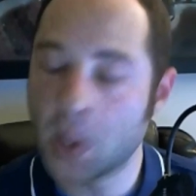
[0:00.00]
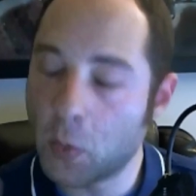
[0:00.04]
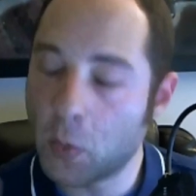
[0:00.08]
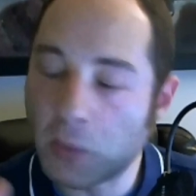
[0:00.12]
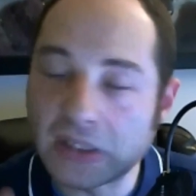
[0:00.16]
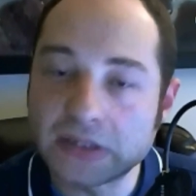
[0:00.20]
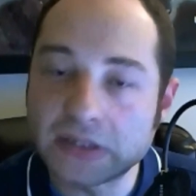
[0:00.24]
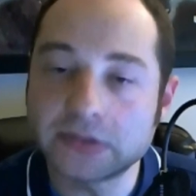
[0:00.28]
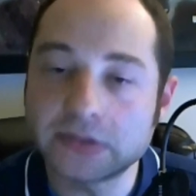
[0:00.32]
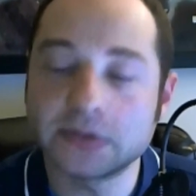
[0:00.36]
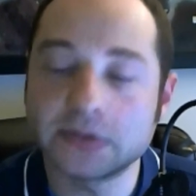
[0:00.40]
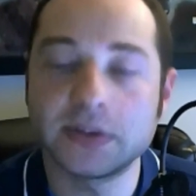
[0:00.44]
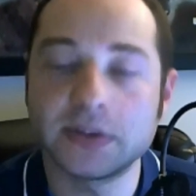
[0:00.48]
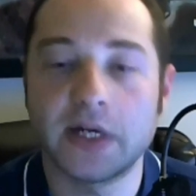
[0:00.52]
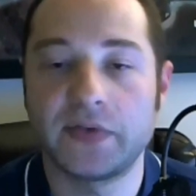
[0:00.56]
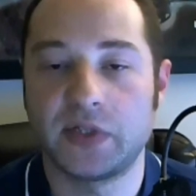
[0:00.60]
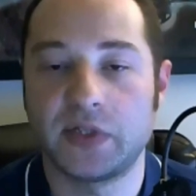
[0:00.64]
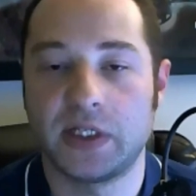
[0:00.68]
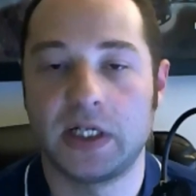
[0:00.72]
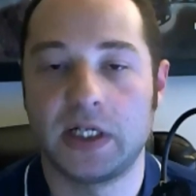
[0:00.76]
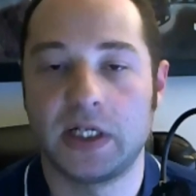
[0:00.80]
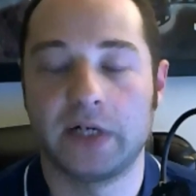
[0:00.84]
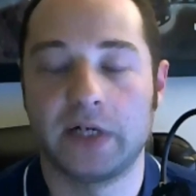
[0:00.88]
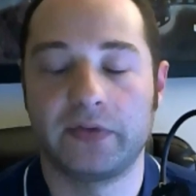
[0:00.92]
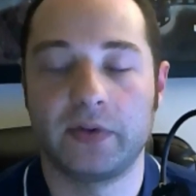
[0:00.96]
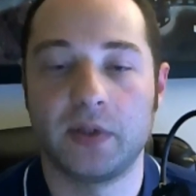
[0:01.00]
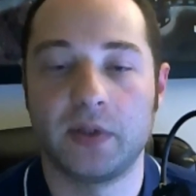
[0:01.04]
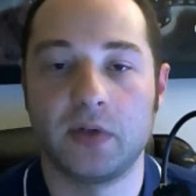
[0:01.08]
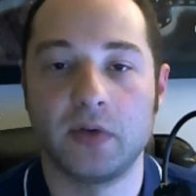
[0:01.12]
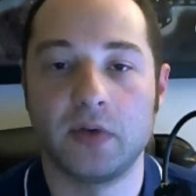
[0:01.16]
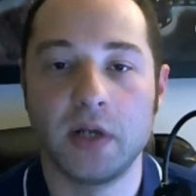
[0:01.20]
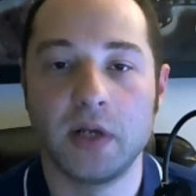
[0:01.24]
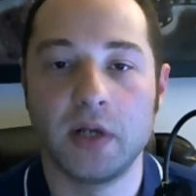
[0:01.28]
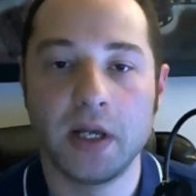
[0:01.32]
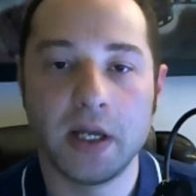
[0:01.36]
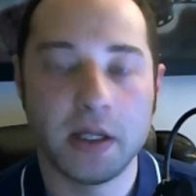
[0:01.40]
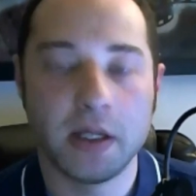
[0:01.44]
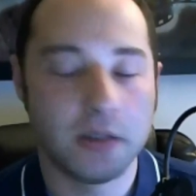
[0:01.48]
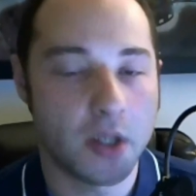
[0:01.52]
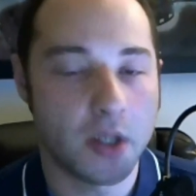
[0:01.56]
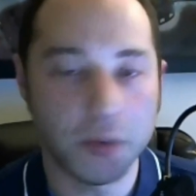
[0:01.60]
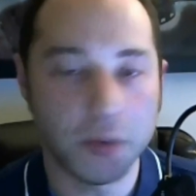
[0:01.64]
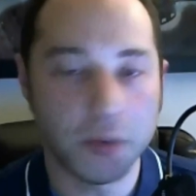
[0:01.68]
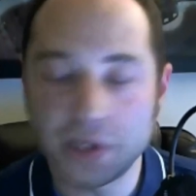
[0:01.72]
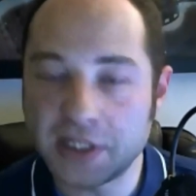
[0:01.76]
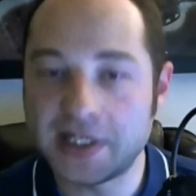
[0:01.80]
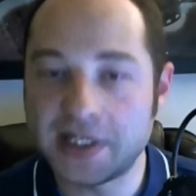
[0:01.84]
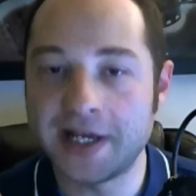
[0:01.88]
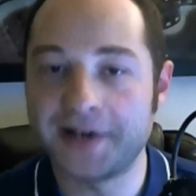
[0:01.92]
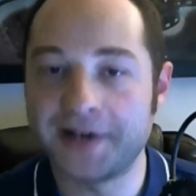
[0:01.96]
we'd love to hear from you. No
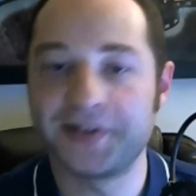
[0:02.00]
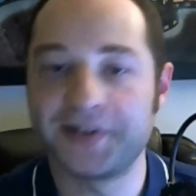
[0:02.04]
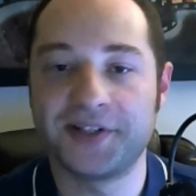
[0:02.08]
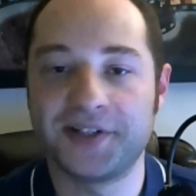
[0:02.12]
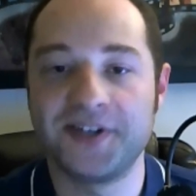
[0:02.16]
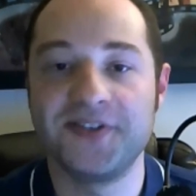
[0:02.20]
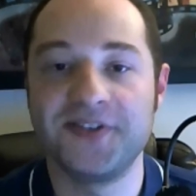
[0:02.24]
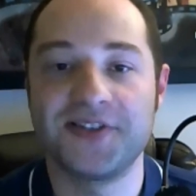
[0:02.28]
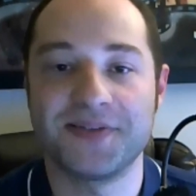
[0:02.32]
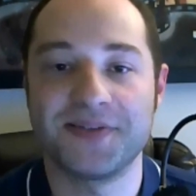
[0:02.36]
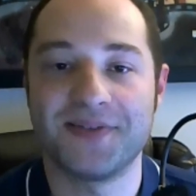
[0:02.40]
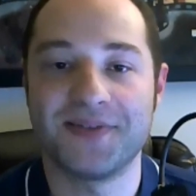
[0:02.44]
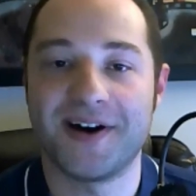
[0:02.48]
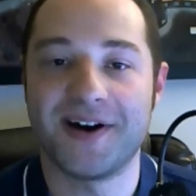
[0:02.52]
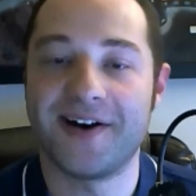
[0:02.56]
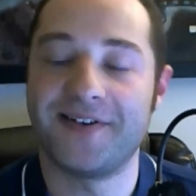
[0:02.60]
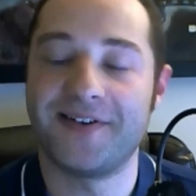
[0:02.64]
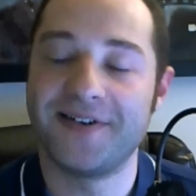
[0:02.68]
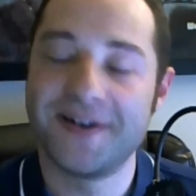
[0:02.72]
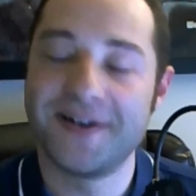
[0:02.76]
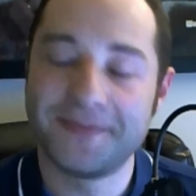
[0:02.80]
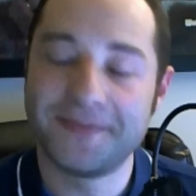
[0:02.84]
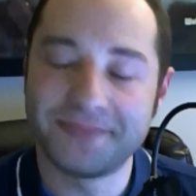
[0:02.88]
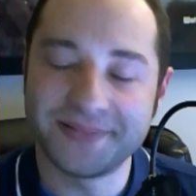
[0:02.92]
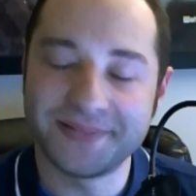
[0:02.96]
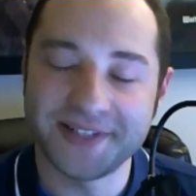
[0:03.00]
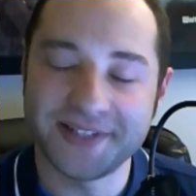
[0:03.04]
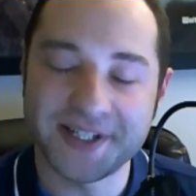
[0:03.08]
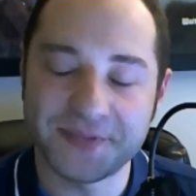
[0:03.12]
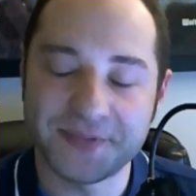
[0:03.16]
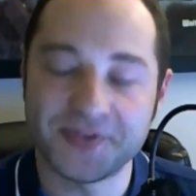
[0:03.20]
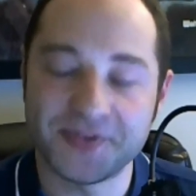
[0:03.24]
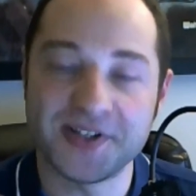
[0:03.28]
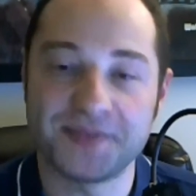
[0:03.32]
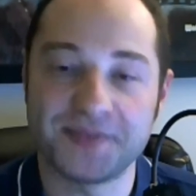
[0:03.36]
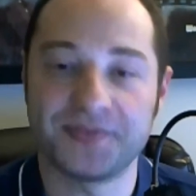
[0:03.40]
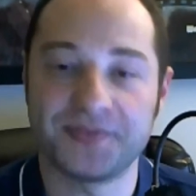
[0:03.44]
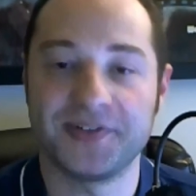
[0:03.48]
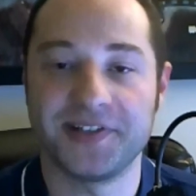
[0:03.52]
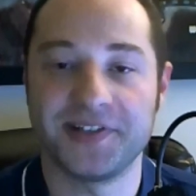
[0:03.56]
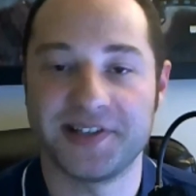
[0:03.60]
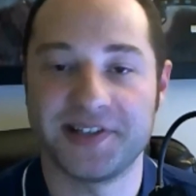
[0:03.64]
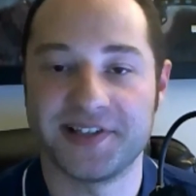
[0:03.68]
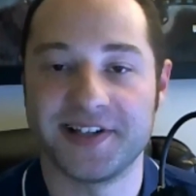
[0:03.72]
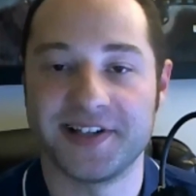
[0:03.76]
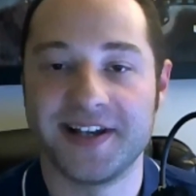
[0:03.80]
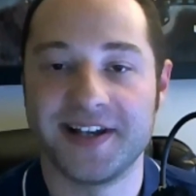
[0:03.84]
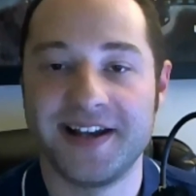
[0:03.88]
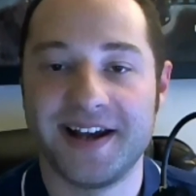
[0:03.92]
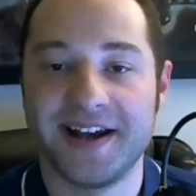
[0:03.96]
detail too small. Please, please,
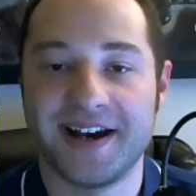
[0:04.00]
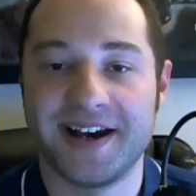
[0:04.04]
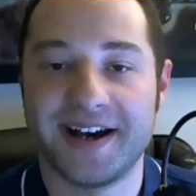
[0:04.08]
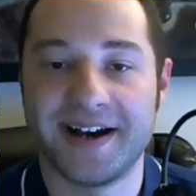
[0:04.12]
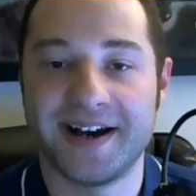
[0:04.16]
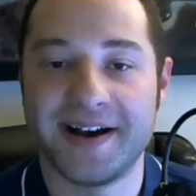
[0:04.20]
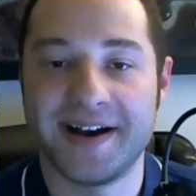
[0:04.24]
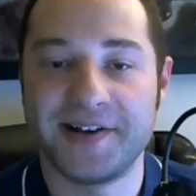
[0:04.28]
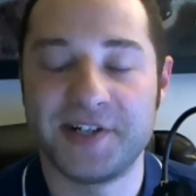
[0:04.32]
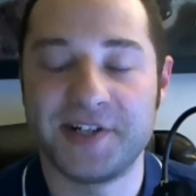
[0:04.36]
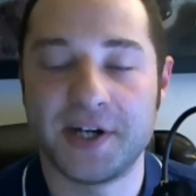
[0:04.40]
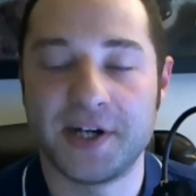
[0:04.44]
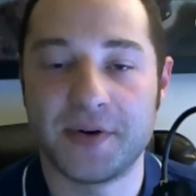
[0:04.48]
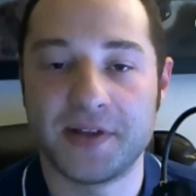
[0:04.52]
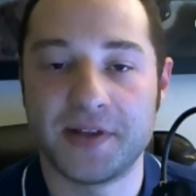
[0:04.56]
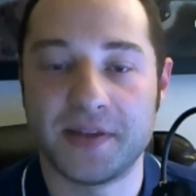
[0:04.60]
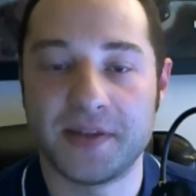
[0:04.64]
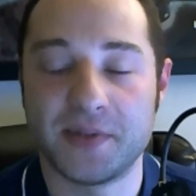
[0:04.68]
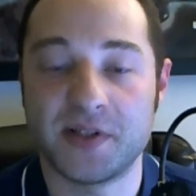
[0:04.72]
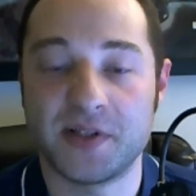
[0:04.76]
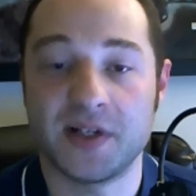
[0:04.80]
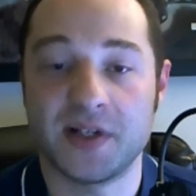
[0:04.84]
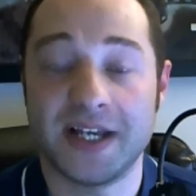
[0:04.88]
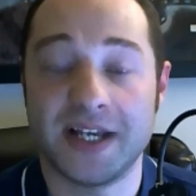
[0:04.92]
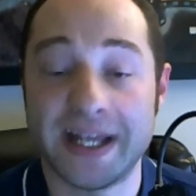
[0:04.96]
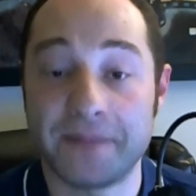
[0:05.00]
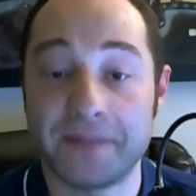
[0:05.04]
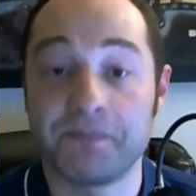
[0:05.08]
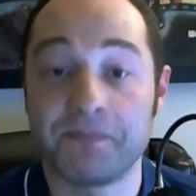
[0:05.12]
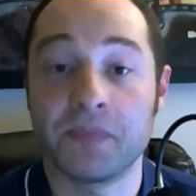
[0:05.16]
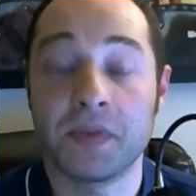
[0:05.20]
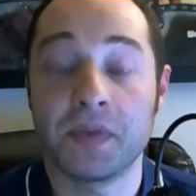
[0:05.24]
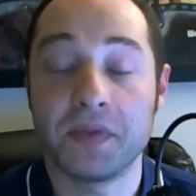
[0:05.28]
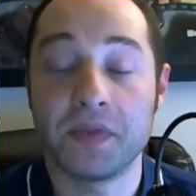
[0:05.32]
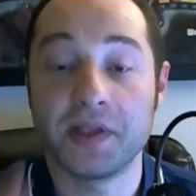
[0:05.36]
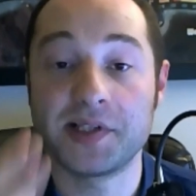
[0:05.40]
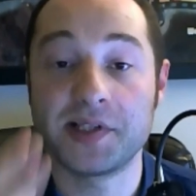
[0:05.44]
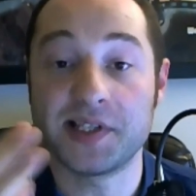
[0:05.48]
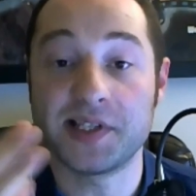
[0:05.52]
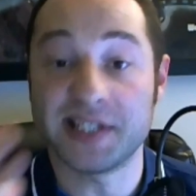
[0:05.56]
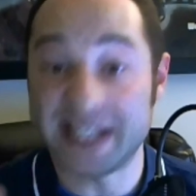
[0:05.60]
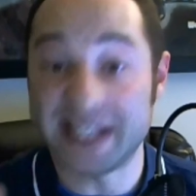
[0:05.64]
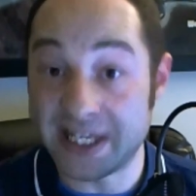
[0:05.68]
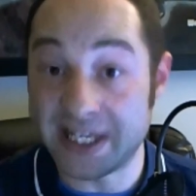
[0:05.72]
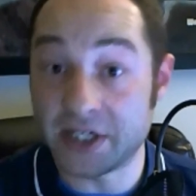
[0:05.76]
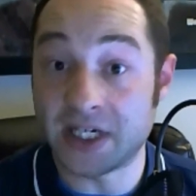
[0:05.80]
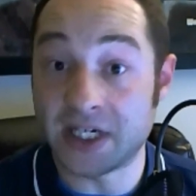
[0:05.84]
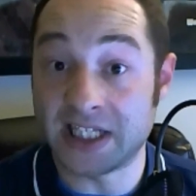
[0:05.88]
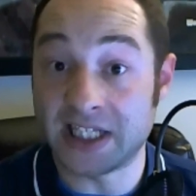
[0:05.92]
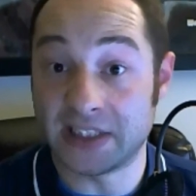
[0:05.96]
please share with us. Because, again, this is an
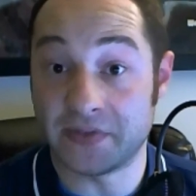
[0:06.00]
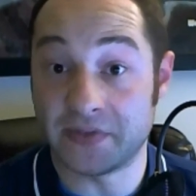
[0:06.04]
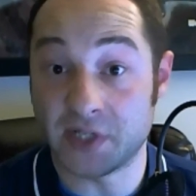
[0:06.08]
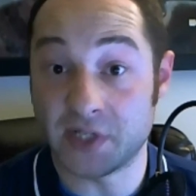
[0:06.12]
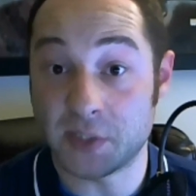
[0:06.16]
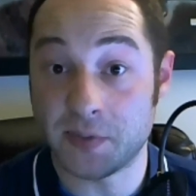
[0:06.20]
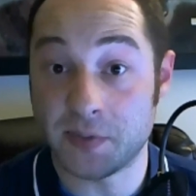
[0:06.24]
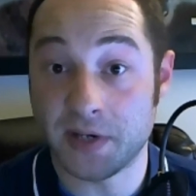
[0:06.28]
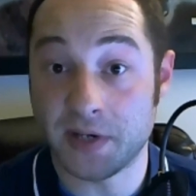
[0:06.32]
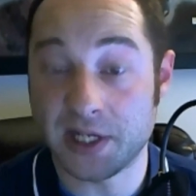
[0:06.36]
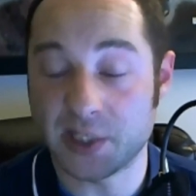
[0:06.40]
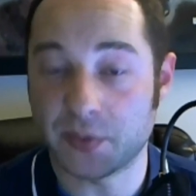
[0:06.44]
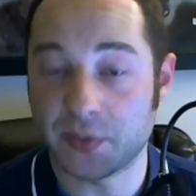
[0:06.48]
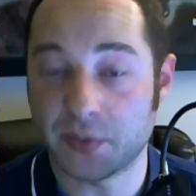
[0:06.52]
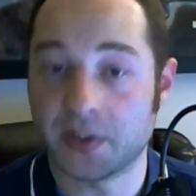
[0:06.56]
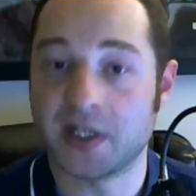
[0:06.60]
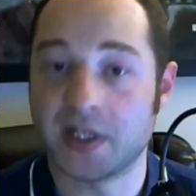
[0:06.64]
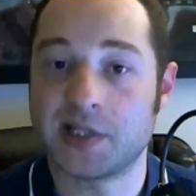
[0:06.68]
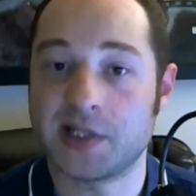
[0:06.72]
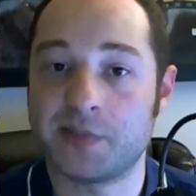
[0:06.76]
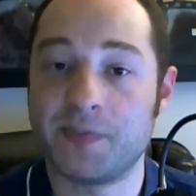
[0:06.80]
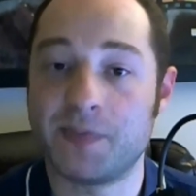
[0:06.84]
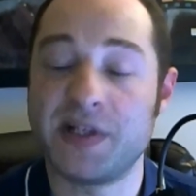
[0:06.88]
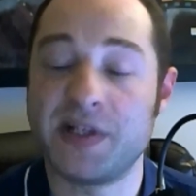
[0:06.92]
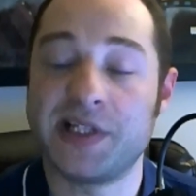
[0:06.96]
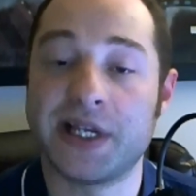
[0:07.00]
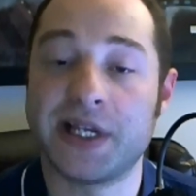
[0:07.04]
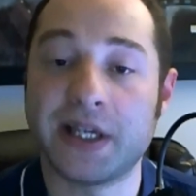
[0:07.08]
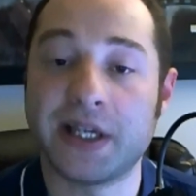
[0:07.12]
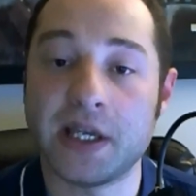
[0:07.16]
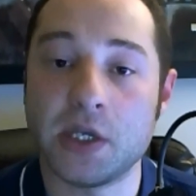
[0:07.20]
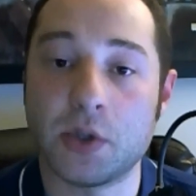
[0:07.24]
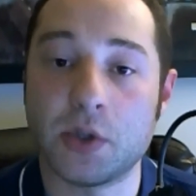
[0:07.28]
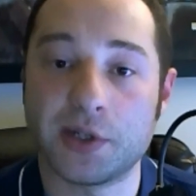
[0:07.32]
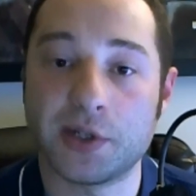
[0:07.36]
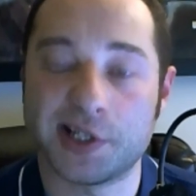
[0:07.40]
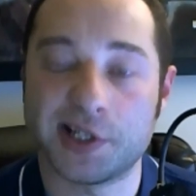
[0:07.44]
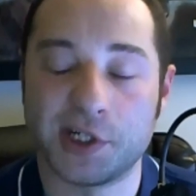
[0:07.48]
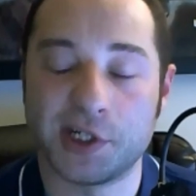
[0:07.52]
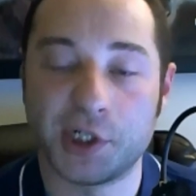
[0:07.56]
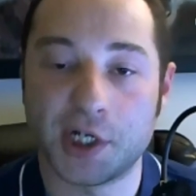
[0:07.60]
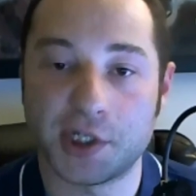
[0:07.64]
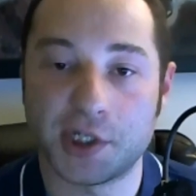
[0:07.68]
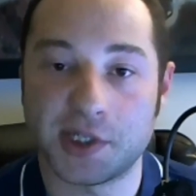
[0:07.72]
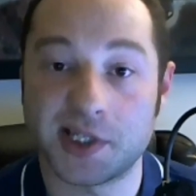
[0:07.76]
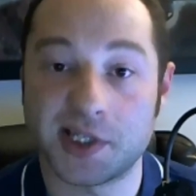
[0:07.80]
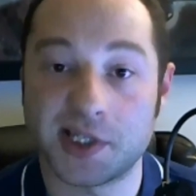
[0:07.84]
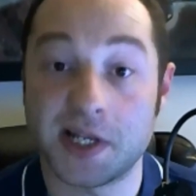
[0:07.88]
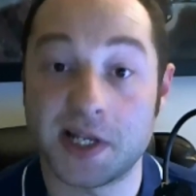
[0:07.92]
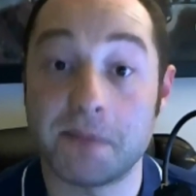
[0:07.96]
interactive experience, and we're going to be taking your
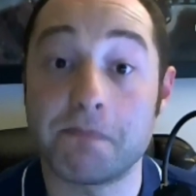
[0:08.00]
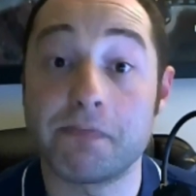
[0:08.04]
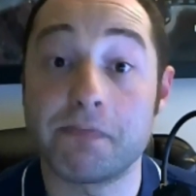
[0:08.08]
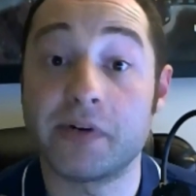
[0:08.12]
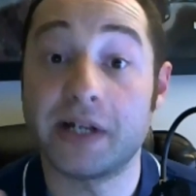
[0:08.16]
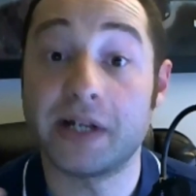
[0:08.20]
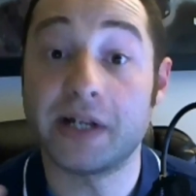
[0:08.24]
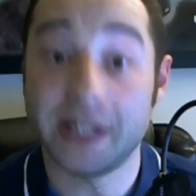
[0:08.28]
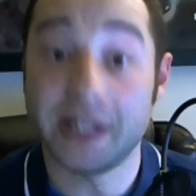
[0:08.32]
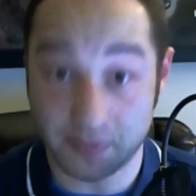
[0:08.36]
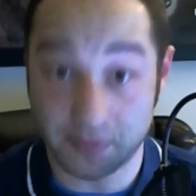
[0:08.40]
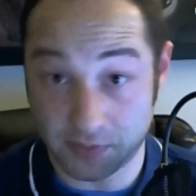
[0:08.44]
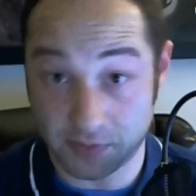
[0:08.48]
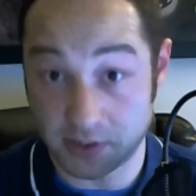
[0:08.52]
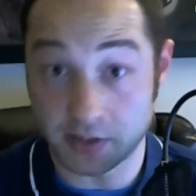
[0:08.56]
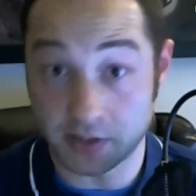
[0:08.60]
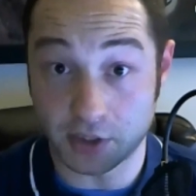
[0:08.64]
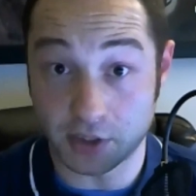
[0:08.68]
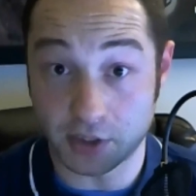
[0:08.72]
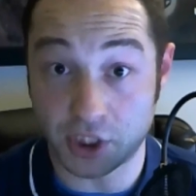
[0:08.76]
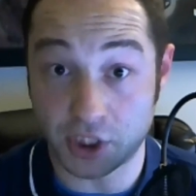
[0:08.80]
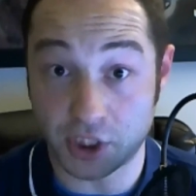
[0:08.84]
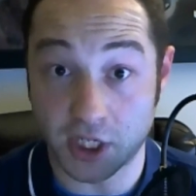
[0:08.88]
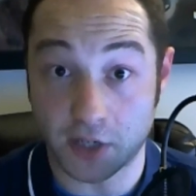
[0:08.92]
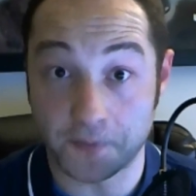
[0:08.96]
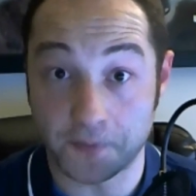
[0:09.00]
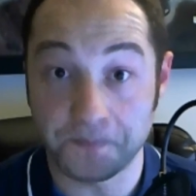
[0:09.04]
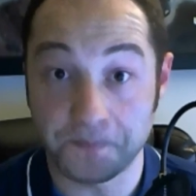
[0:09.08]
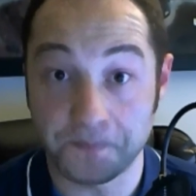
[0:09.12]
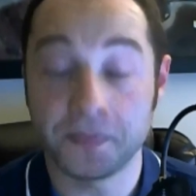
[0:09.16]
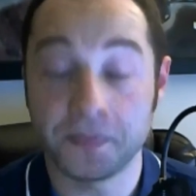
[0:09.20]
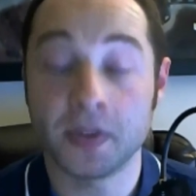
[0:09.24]
suggestions and bringing them to the show.